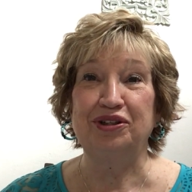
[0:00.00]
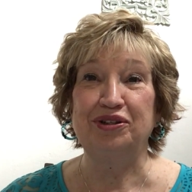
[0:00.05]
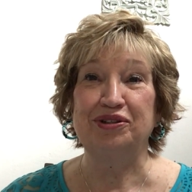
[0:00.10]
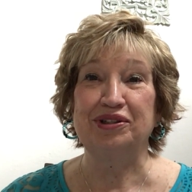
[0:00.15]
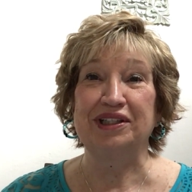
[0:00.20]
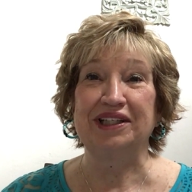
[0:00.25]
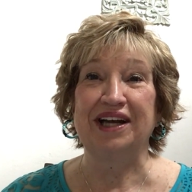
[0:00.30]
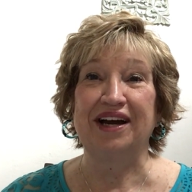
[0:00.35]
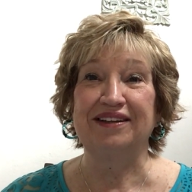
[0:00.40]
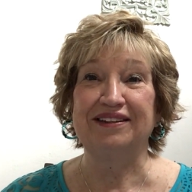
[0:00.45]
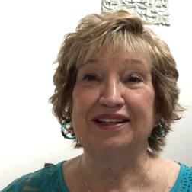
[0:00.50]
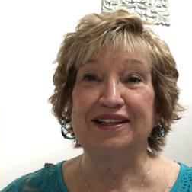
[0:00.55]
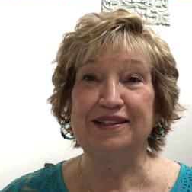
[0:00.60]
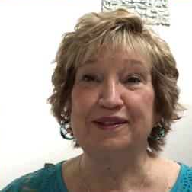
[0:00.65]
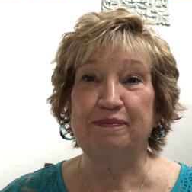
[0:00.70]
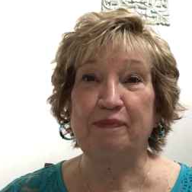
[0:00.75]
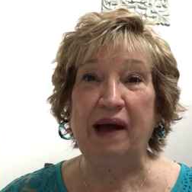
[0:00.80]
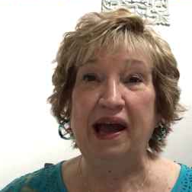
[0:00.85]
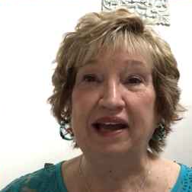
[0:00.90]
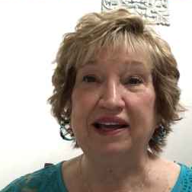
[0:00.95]
you usually got that
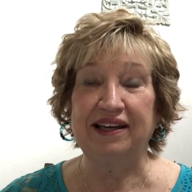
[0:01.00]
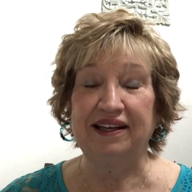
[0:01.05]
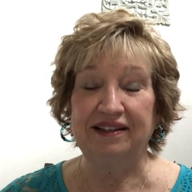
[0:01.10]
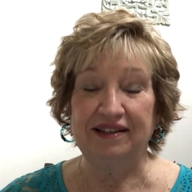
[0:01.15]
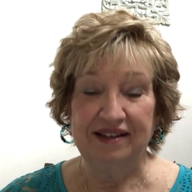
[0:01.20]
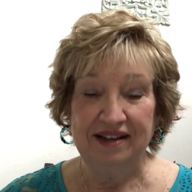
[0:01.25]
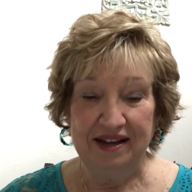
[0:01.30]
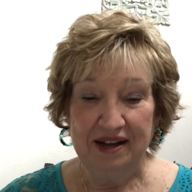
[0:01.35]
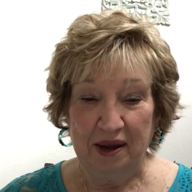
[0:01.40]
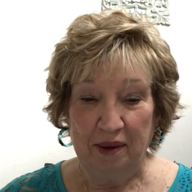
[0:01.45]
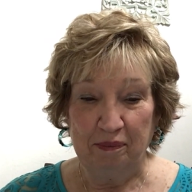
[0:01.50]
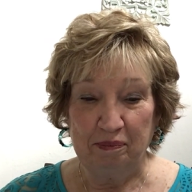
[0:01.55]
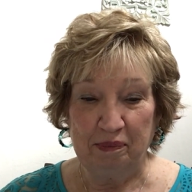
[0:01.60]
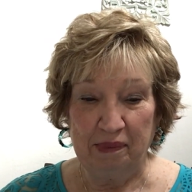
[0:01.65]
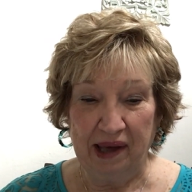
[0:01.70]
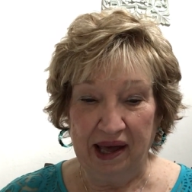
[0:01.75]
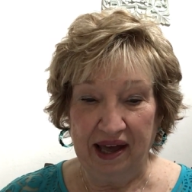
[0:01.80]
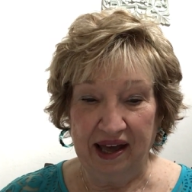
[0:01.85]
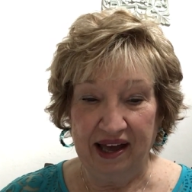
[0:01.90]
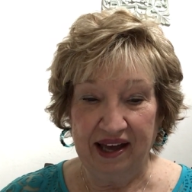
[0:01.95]
spanking.
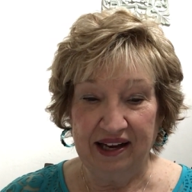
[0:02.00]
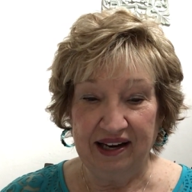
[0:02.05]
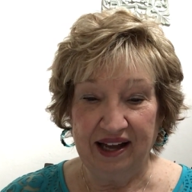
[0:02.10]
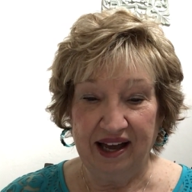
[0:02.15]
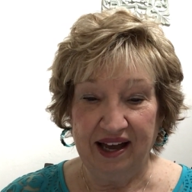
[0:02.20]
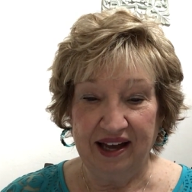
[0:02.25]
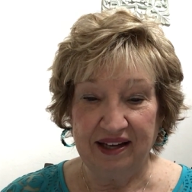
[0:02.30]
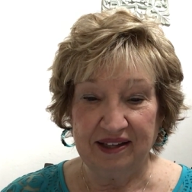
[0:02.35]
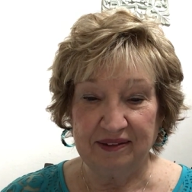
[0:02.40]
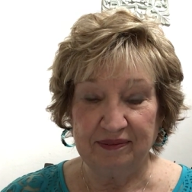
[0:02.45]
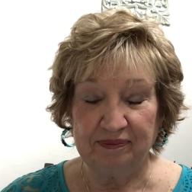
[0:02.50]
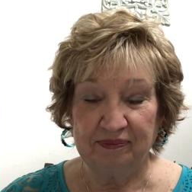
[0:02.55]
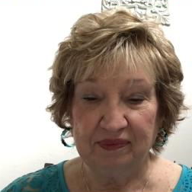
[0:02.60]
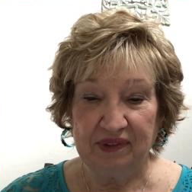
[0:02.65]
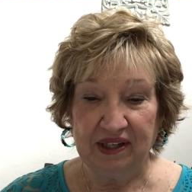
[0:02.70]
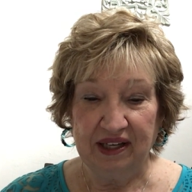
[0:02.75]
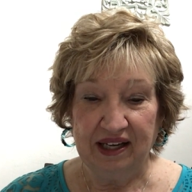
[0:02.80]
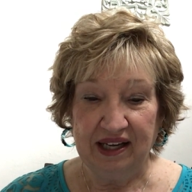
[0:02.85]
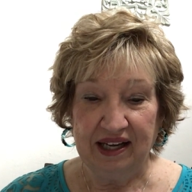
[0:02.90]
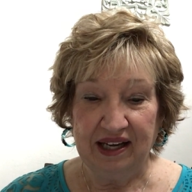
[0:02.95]
But um,
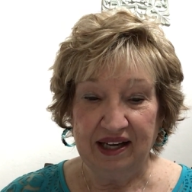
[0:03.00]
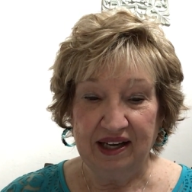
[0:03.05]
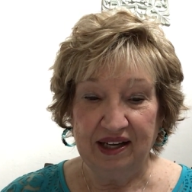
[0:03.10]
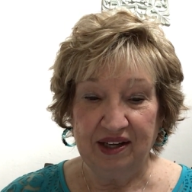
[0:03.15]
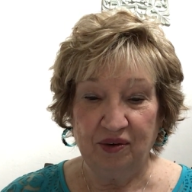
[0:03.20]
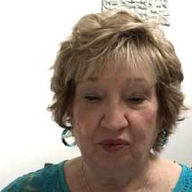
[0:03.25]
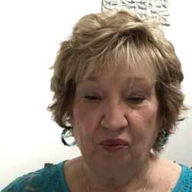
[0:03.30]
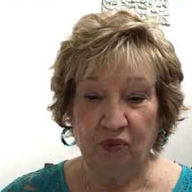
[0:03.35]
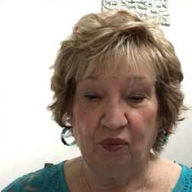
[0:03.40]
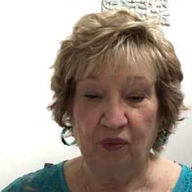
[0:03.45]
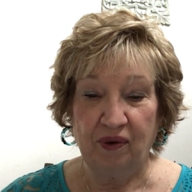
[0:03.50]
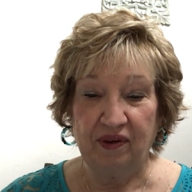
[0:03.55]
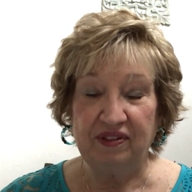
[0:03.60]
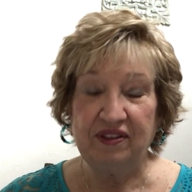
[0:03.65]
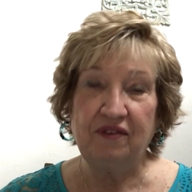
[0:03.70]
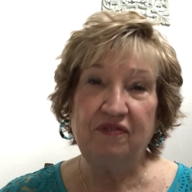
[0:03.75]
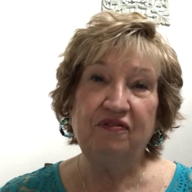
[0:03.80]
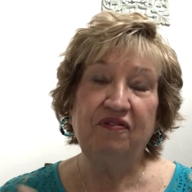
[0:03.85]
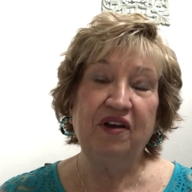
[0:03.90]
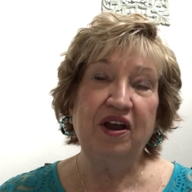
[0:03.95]

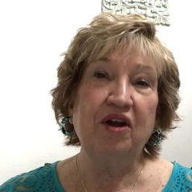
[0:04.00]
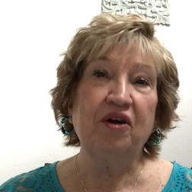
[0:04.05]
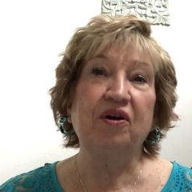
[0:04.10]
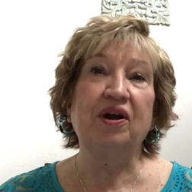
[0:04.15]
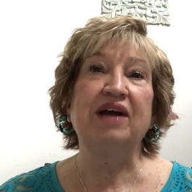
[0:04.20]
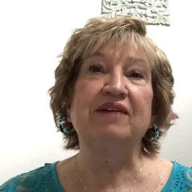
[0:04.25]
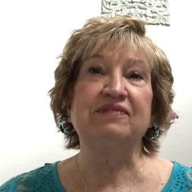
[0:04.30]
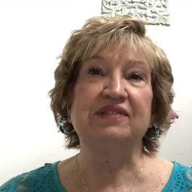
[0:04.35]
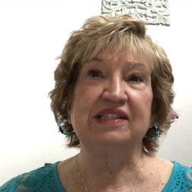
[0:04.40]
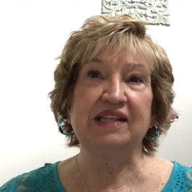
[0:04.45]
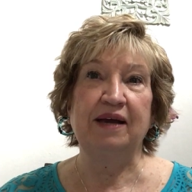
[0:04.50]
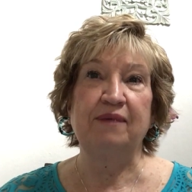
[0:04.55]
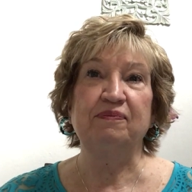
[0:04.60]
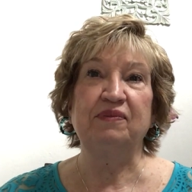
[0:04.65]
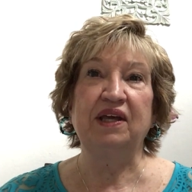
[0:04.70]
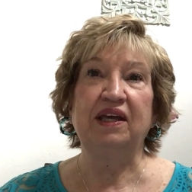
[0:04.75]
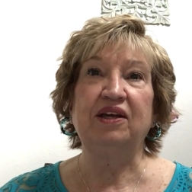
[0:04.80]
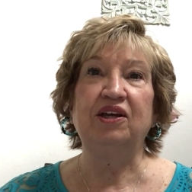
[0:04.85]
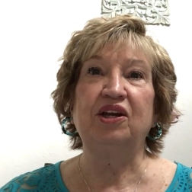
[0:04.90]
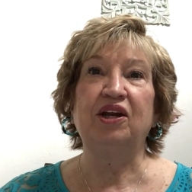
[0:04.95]
the fear of
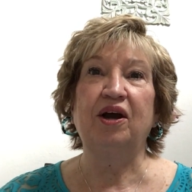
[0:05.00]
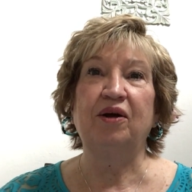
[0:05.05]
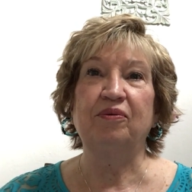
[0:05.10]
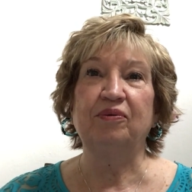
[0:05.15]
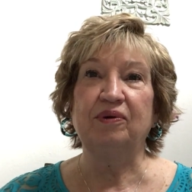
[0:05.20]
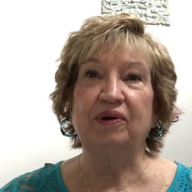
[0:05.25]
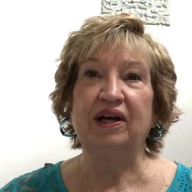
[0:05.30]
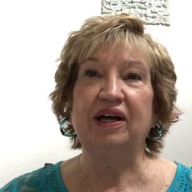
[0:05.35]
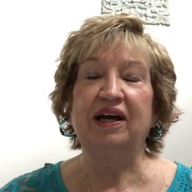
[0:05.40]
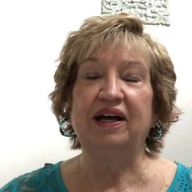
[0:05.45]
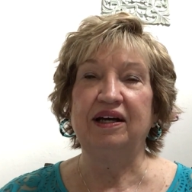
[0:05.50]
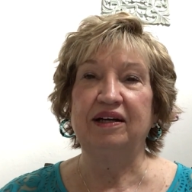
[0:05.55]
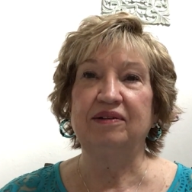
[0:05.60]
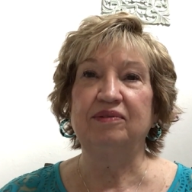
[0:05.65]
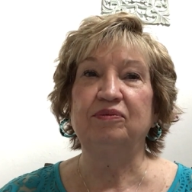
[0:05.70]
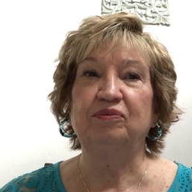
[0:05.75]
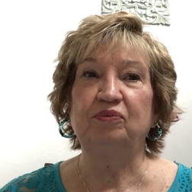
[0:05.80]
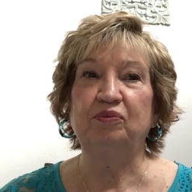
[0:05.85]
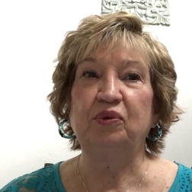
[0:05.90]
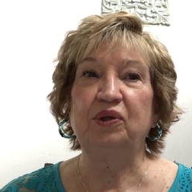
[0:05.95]
something, you know, uh,
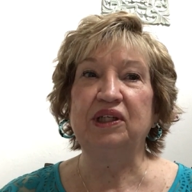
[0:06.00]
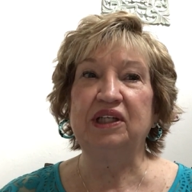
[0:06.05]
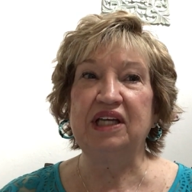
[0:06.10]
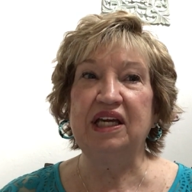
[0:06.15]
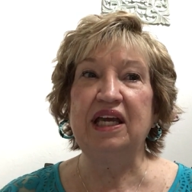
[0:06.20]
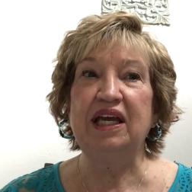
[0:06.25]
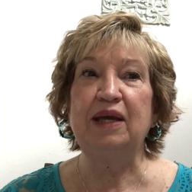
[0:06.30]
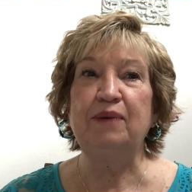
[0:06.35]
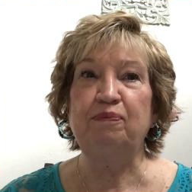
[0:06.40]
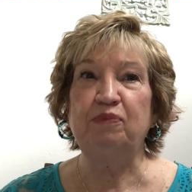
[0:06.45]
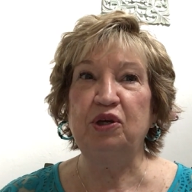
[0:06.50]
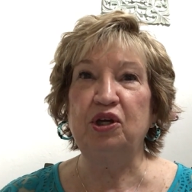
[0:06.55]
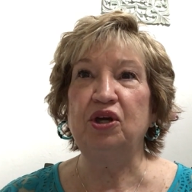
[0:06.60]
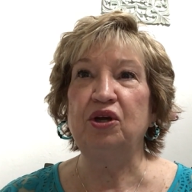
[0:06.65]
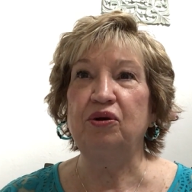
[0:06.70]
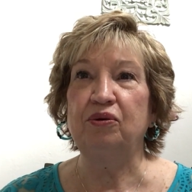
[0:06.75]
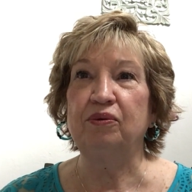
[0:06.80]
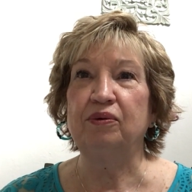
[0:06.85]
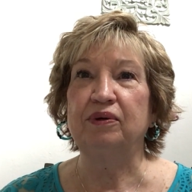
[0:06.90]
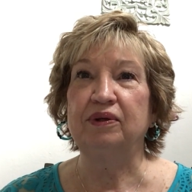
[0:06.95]
would keep
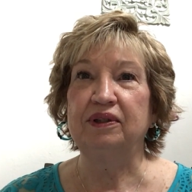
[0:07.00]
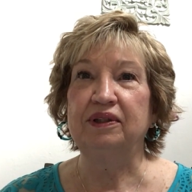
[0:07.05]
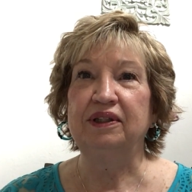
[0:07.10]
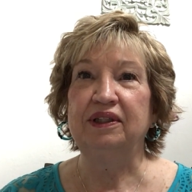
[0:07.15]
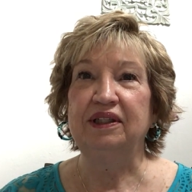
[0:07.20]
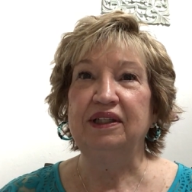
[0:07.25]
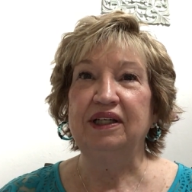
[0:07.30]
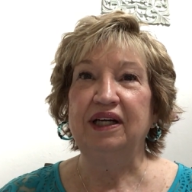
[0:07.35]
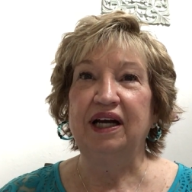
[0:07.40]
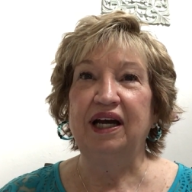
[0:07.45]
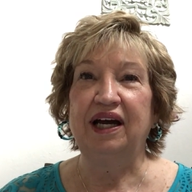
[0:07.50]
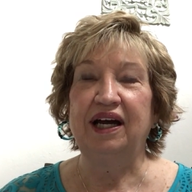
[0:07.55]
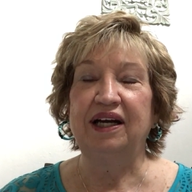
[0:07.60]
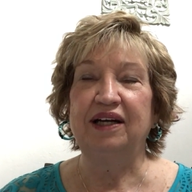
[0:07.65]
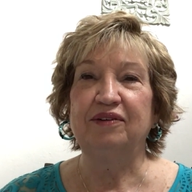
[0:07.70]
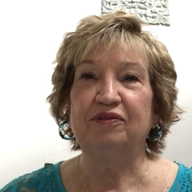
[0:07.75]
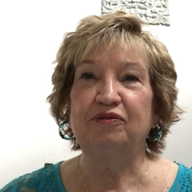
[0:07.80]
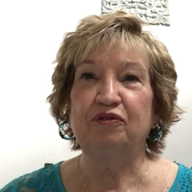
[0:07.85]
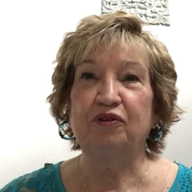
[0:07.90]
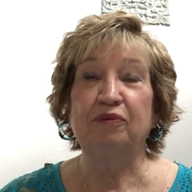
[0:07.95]
you
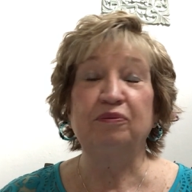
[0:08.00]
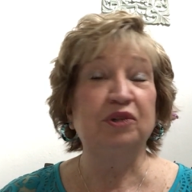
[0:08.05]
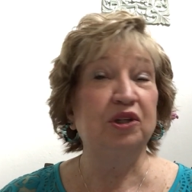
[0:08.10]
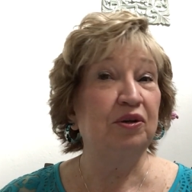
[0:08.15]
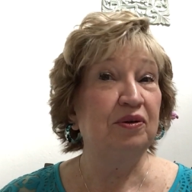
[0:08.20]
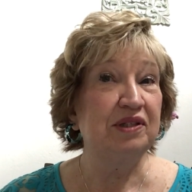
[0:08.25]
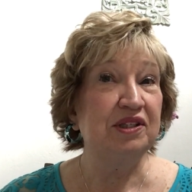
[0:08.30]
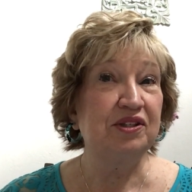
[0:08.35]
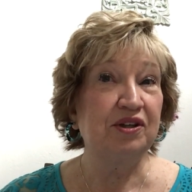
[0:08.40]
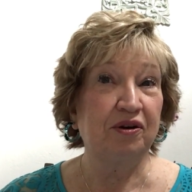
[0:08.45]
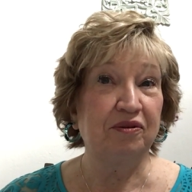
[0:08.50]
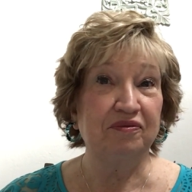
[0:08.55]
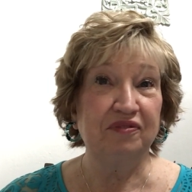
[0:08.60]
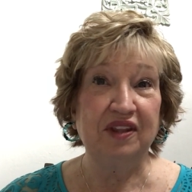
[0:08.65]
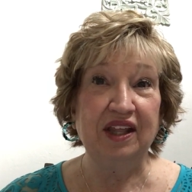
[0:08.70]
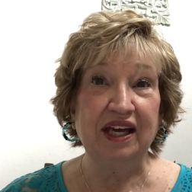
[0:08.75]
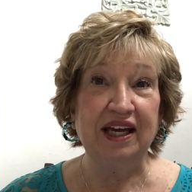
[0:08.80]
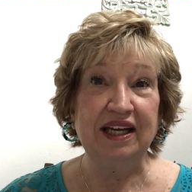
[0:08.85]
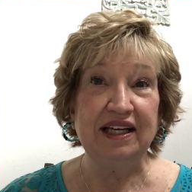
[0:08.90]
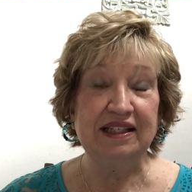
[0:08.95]
uh, from doing certain
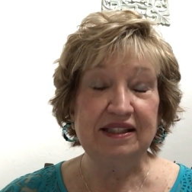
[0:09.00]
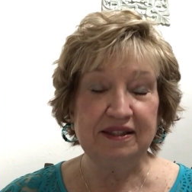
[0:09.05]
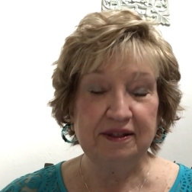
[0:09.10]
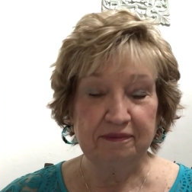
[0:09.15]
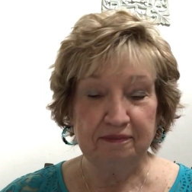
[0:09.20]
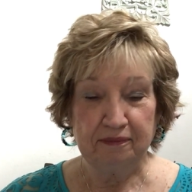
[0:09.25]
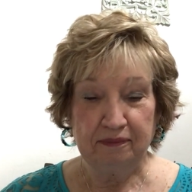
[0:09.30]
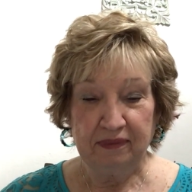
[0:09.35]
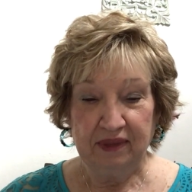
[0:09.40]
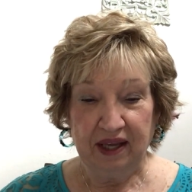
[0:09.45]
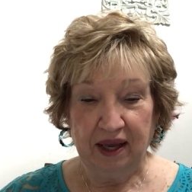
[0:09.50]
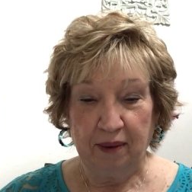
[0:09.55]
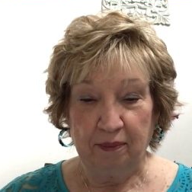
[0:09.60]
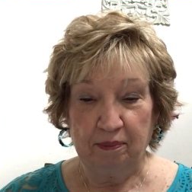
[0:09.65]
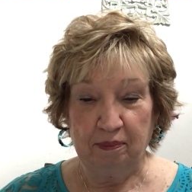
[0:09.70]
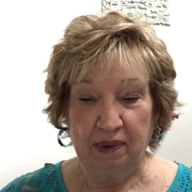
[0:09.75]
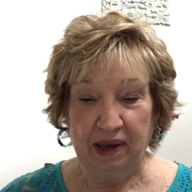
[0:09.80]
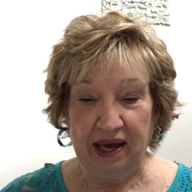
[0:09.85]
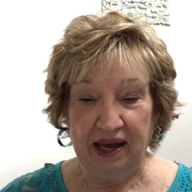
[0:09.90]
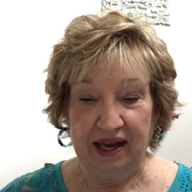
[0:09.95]
things.
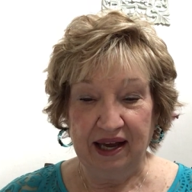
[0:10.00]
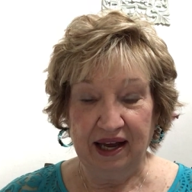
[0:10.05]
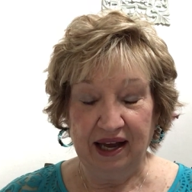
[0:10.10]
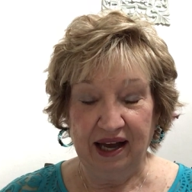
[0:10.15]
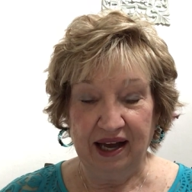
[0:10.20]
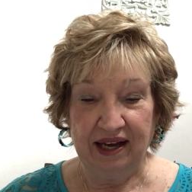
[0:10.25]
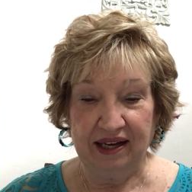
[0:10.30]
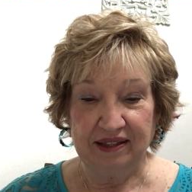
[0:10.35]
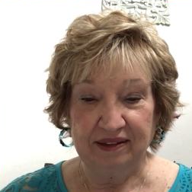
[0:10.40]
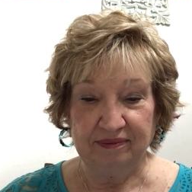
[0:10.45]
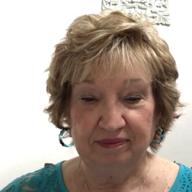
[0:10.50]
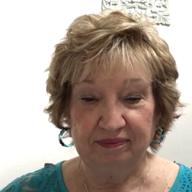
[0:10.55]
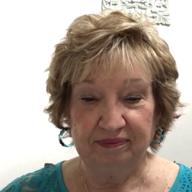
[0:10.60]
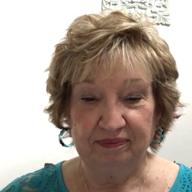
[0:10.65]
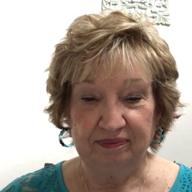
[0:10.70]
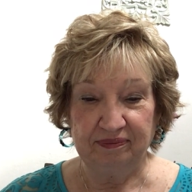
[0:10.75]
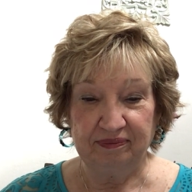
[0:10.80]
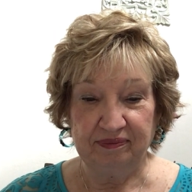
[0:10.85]
But um,